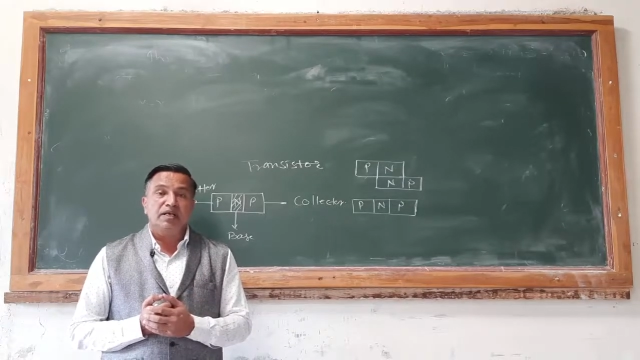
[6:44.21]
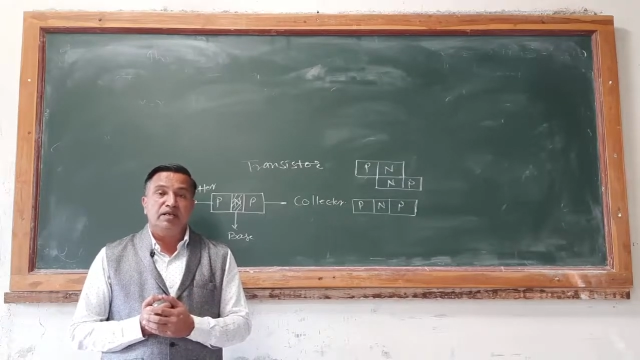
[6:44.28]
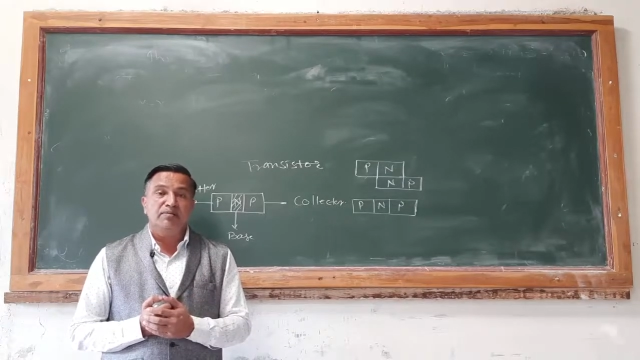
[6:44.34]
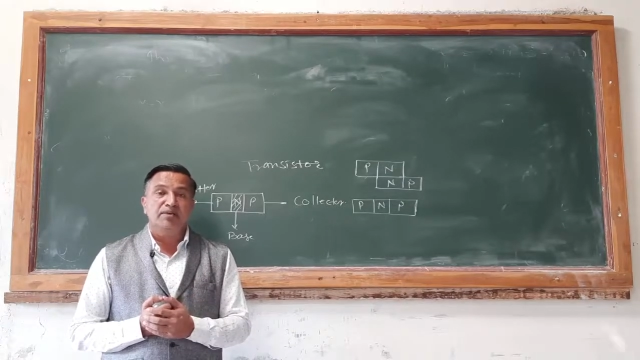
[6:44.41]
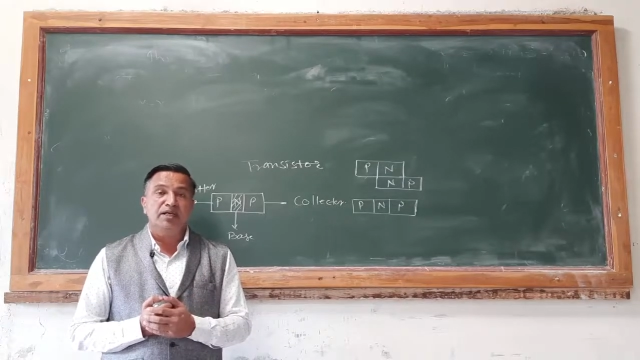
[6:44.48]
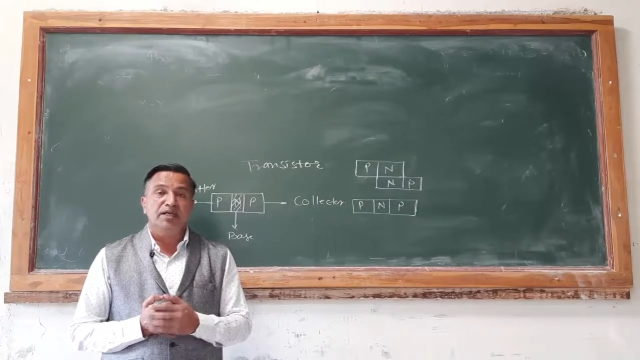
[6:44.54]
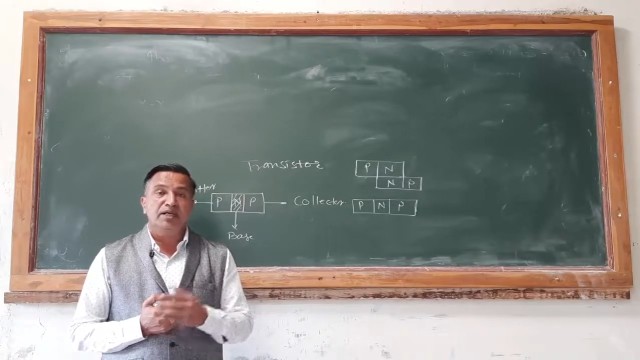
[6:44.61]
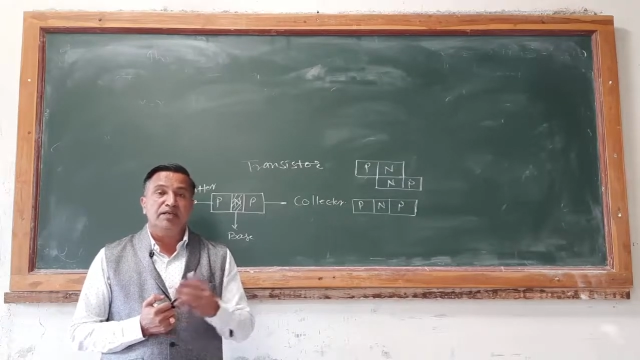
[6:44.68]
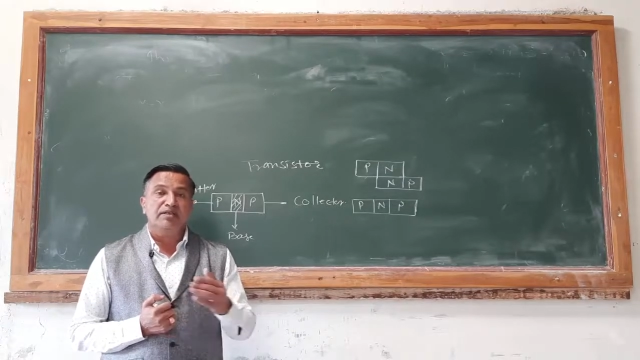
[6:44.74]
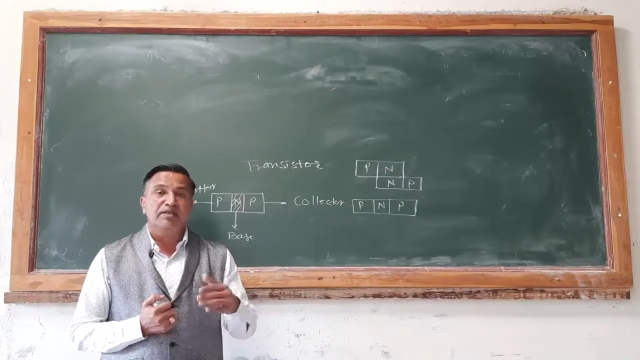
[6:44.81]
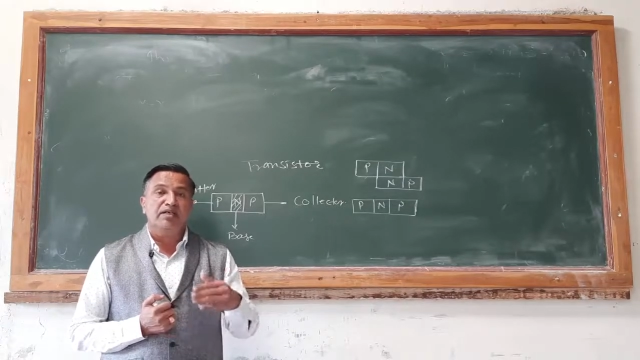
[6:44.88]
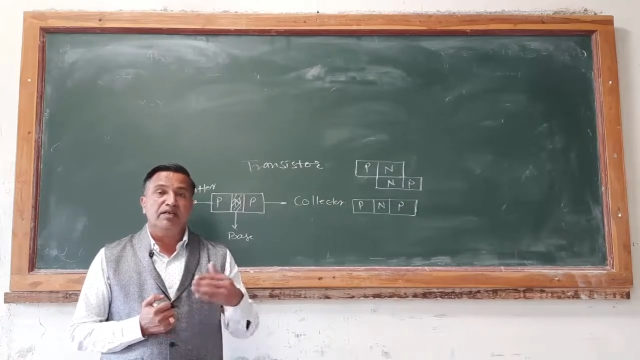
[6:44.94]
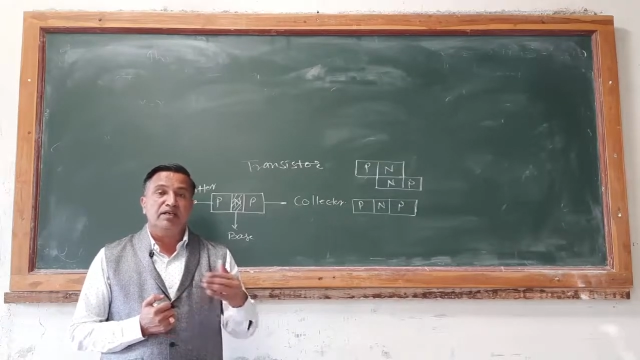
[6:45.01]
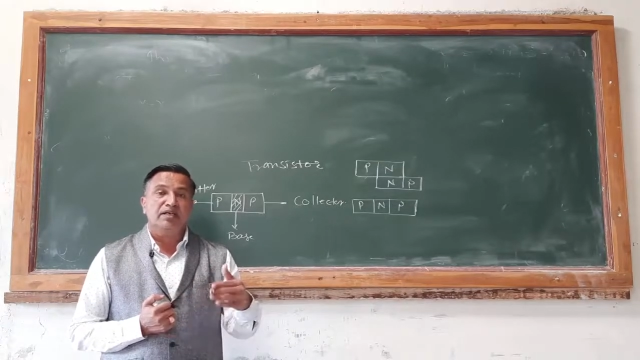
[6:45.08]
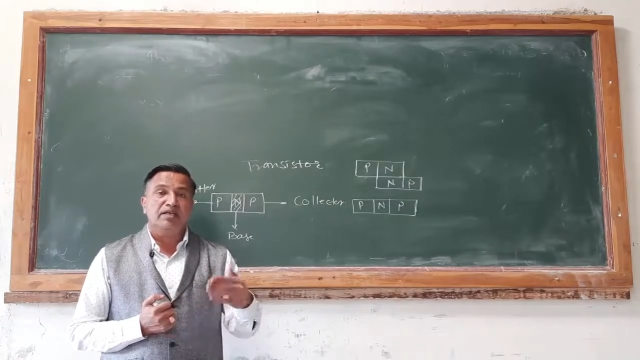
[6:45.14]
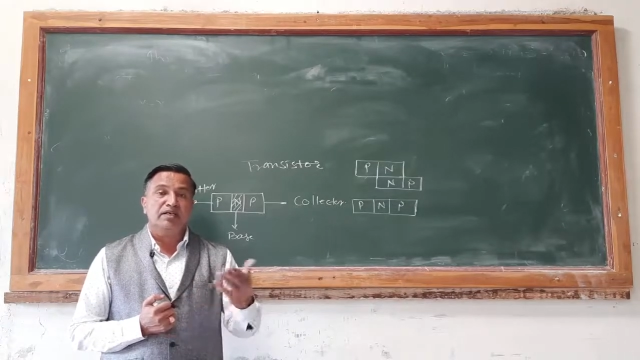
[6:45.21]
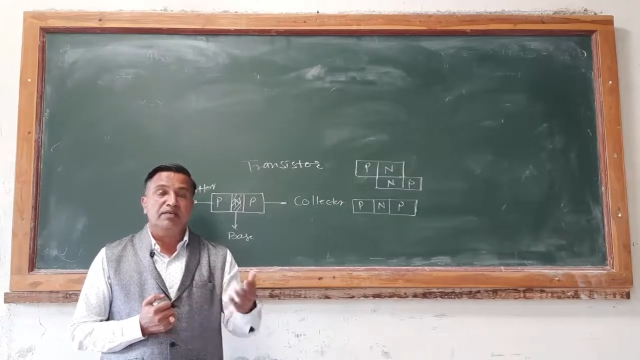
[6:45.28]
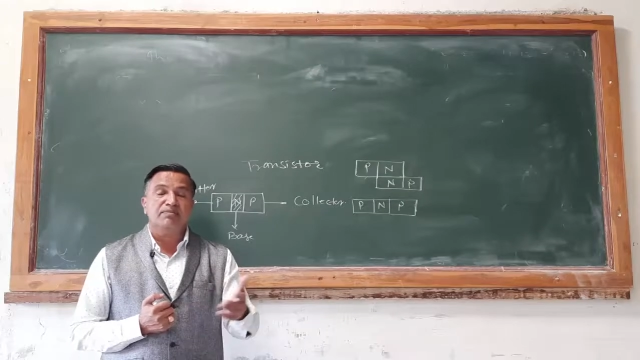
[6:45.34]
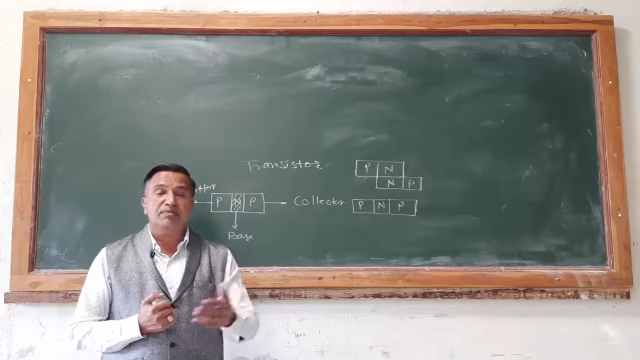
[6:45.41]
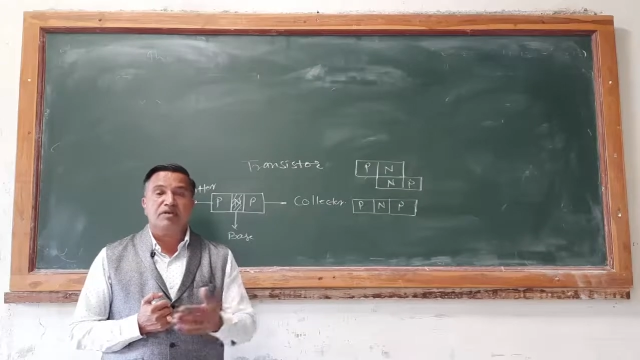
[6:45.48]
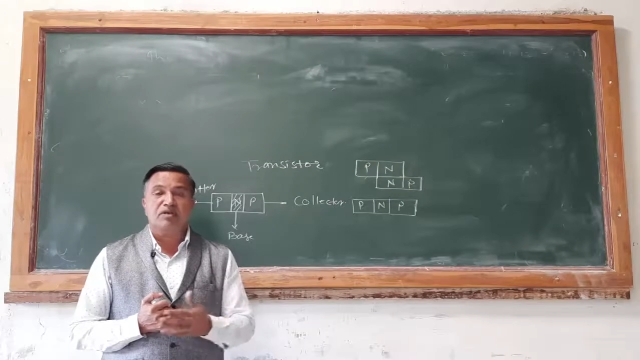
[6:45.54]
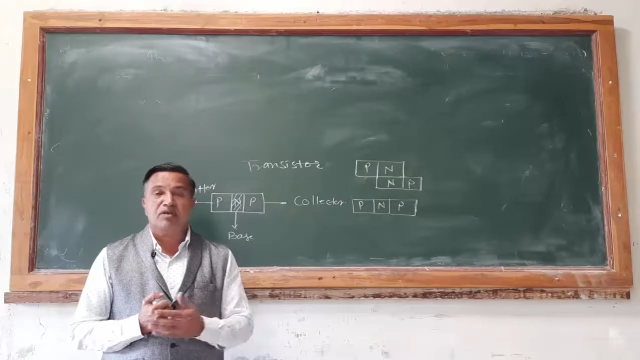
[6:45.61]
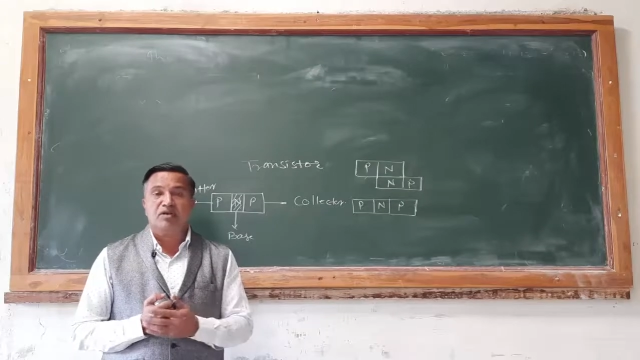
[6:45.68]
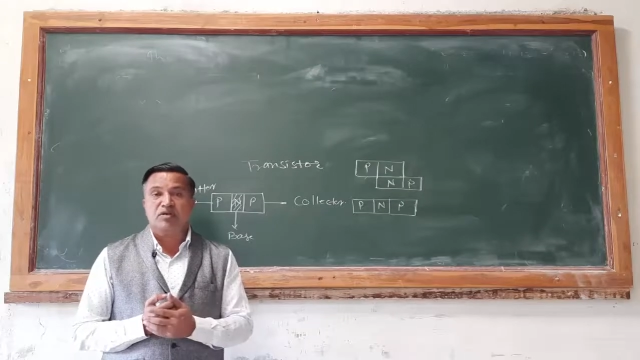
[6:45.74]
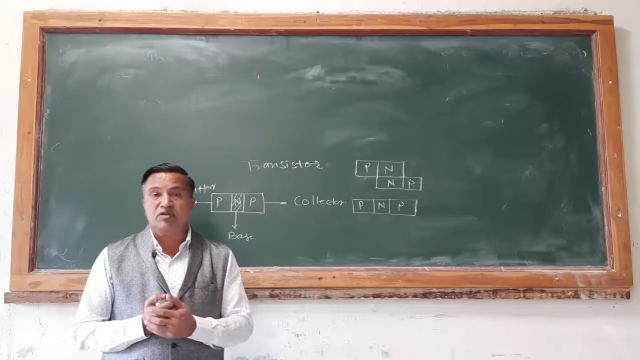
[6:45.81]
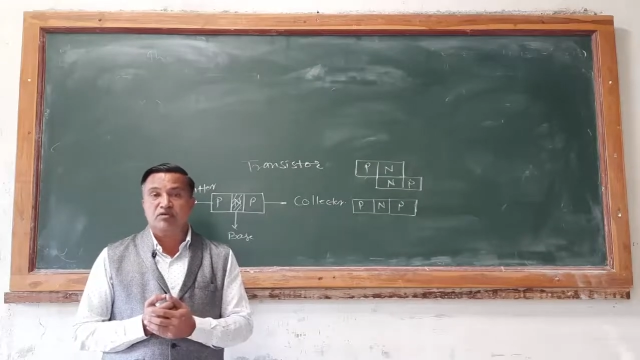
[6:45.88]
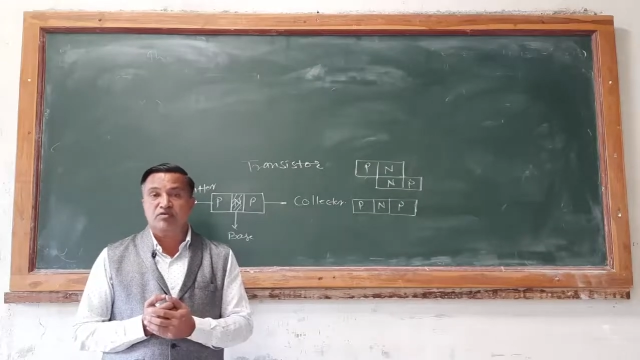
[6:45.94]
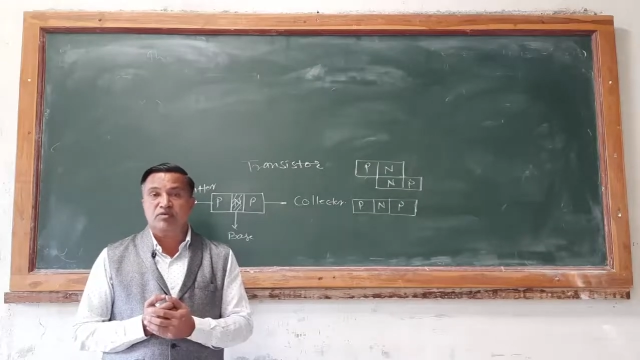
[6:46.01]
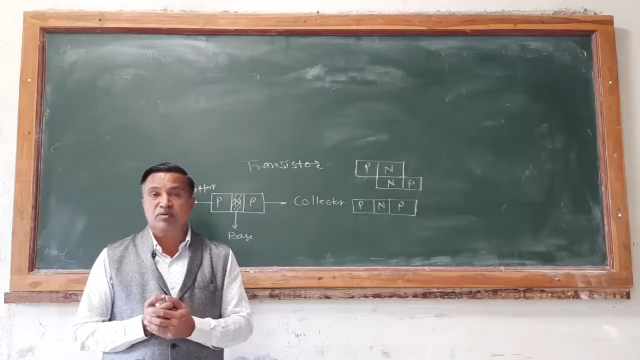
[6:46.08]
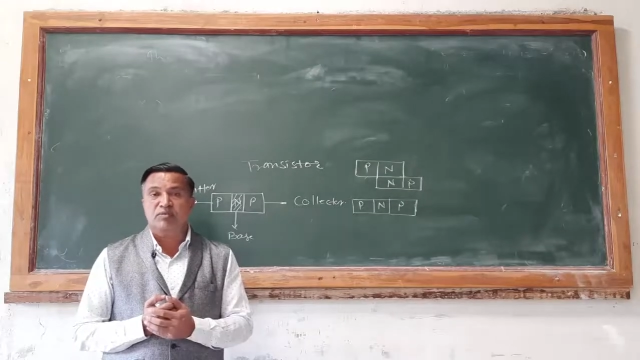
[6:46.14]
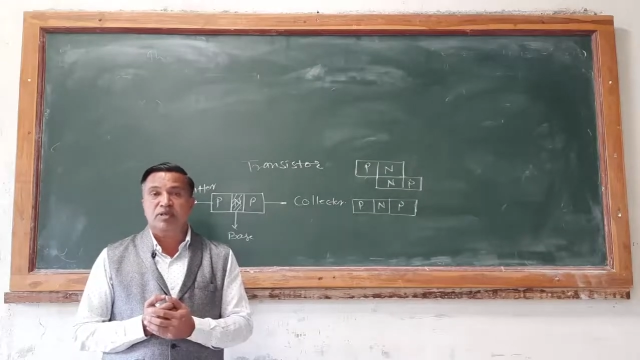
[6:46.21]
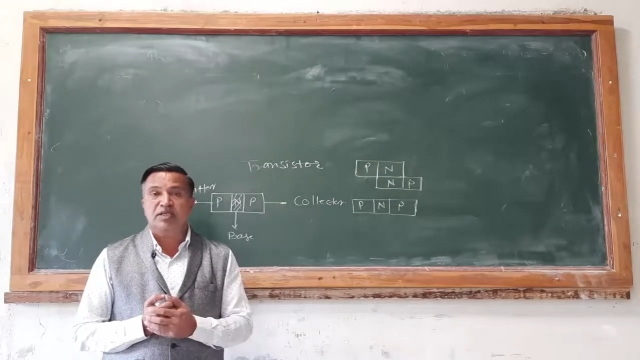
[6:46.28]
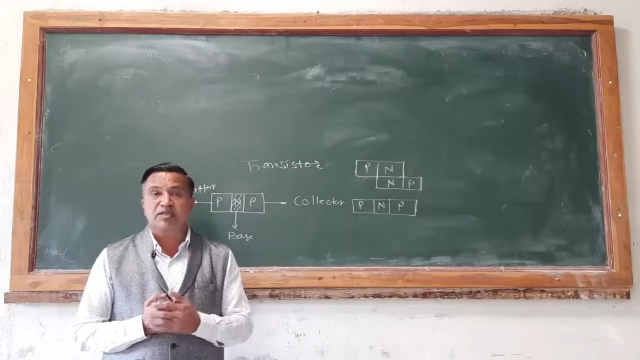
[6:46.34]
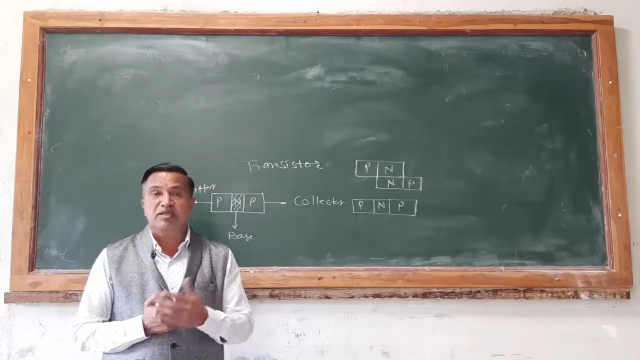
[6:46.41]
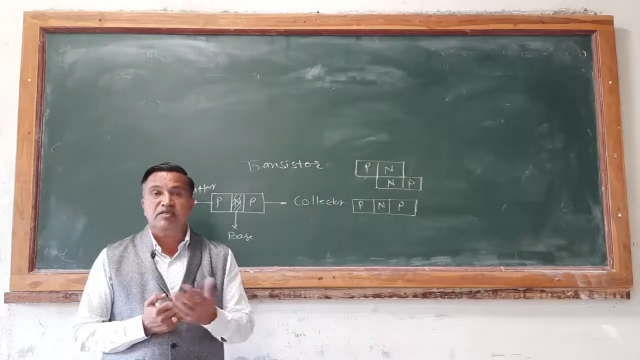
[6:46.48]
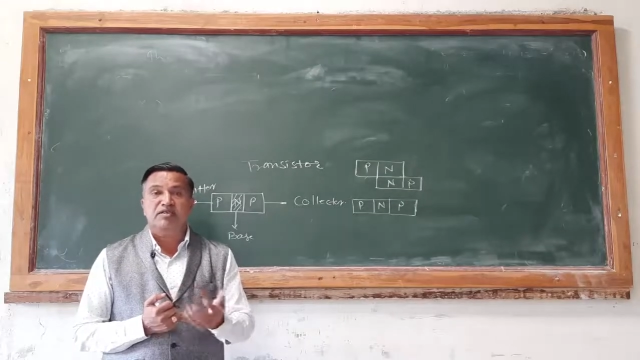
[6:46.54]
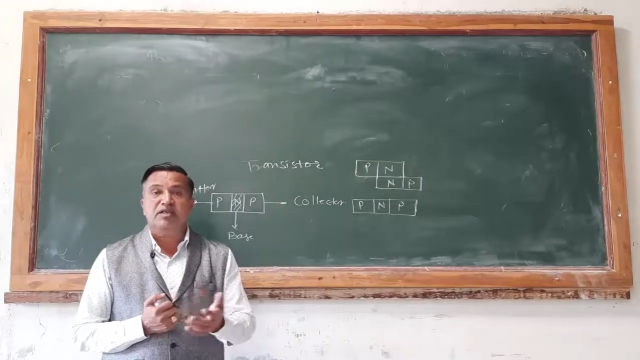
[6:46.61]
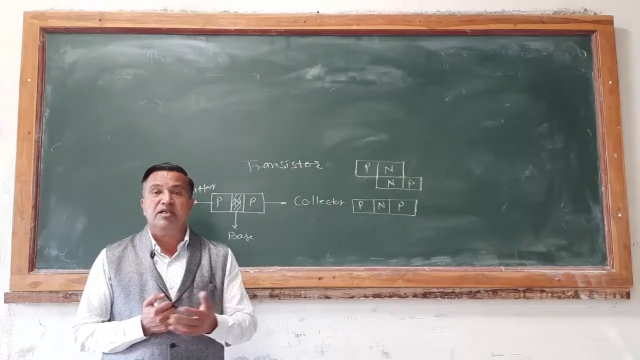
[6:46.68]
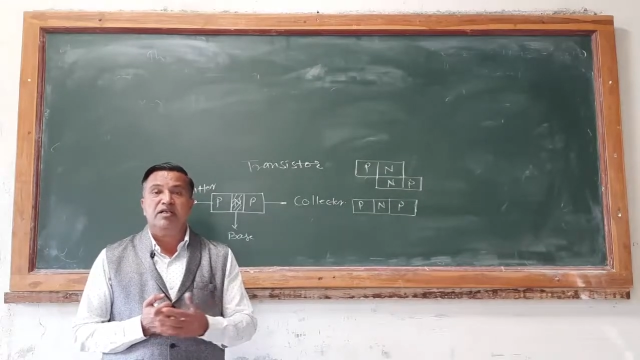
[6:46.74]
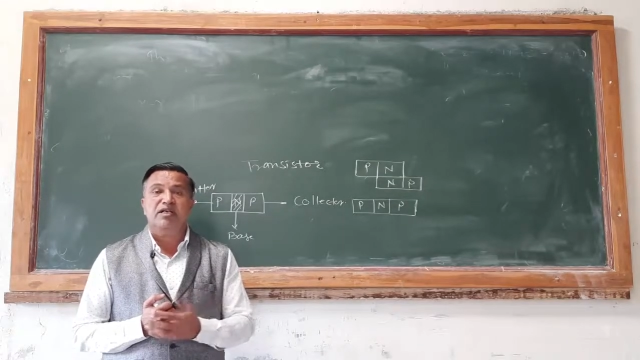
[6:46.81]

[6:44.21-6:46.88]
emitter region and come cross to the base region,